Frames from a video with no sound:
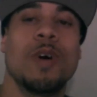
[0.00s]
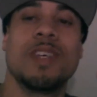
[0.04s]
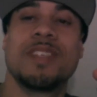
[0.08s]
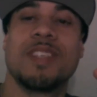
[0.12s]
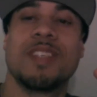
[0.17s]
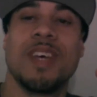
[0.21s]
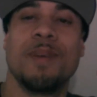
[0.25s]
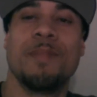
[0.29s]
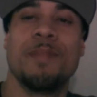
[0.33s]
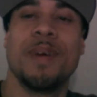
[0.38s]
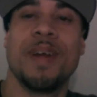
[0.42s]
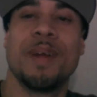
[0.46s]

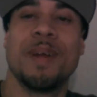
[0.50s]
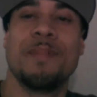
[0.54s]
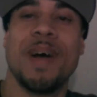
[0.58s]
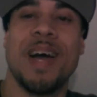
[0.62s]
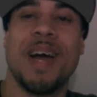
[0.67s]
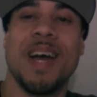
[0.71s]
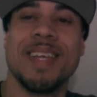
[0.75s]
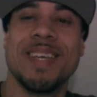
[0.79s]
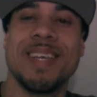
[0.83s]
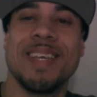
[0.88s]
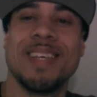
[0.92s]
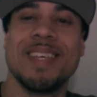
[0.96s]
What's up,
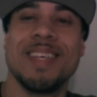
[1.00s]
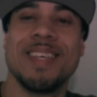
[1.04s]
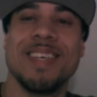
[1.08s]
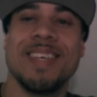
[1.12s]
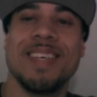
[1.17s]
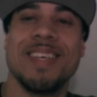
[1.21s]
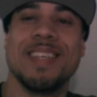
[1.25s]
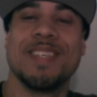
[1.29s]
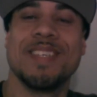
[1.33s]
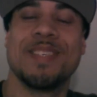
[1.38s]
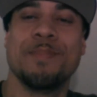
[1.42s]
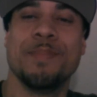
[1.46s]
everybody?
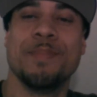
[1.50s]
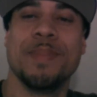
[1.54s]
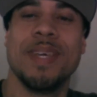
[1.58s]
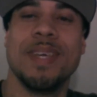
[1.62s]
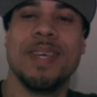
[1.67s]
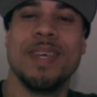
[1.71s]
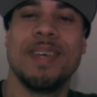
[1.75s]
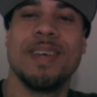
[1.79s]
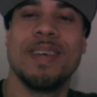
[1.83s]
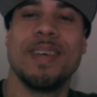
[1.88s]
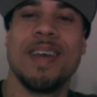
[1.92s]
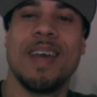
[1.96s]
It's
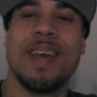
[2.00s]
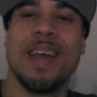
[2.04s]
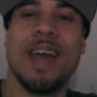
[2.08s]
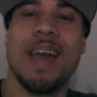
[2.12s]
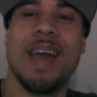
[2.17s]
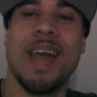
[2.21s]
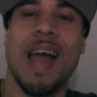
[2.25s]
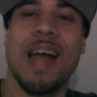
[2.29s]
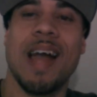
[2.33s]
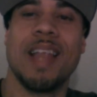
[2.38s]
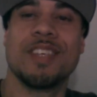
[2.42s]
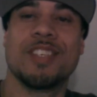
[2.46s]
me,
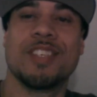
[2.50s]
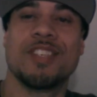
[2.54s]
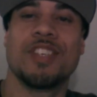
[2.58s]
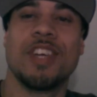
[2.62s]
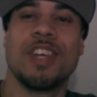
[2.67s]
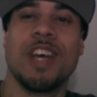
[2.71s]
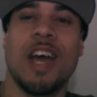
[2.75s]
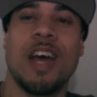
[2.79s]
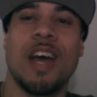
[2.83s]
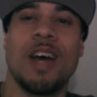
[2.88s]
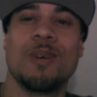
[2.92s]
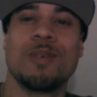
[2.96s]
Alex
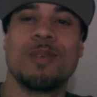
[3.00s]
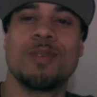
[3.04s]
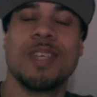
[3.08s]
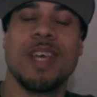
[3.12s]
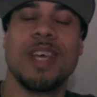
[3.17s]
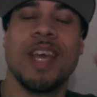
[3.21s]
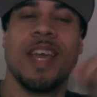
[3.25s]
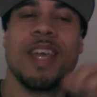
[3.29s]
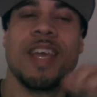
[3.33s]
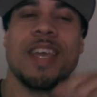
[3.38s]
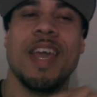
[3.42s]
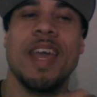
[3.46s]

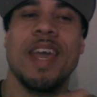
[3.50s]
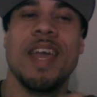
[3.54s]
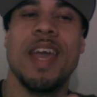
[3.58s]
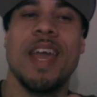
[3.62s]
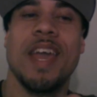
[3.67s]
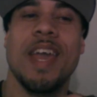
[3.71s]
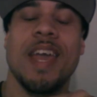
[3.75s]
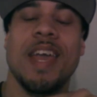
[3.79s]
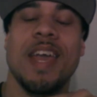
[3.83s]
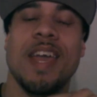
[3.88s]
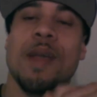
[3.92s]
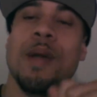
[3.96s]
Childs,
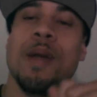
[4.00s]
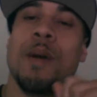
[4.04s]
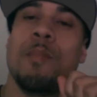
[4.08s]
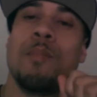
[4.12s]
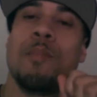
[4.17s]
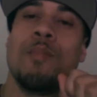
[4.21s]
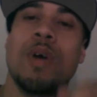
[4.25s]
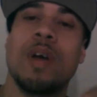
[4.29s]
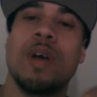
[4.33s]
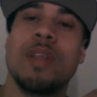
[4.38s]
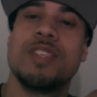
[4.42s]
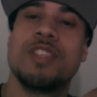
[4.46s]

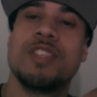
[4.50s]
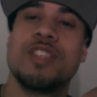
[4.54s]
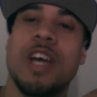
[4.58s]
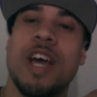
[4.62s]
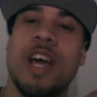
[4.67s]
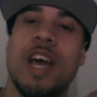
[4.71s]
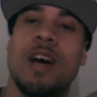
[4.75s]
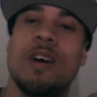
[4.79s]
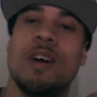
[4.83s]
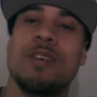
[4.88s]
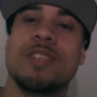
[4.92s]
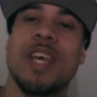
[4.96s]
a.k.a. Brother
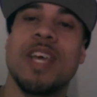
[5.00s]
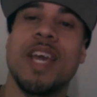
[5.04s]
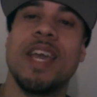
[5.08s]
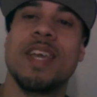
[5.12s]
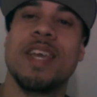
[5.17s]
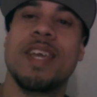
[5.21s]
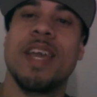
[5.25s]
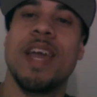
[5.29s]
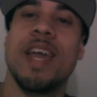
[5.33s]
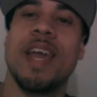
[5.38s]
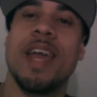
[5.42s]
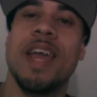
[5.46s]
Childs,
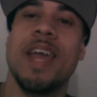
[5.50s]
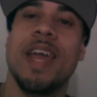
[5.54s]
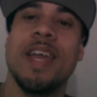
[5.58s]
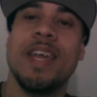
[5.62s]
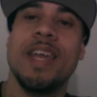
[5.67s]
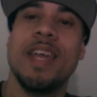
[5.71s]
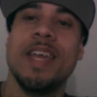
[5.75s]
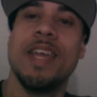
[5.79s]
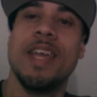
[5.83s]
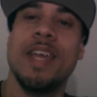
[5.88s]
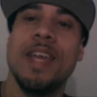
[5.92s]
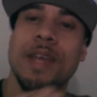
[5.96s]
a.k.a.
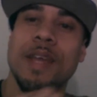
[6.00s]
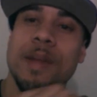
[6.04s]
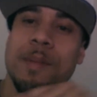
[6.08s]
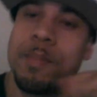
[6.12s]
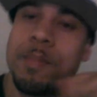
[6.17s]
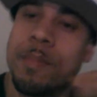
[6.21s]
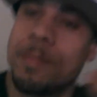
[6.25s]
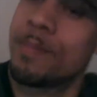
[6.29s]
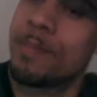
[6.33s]
Heem.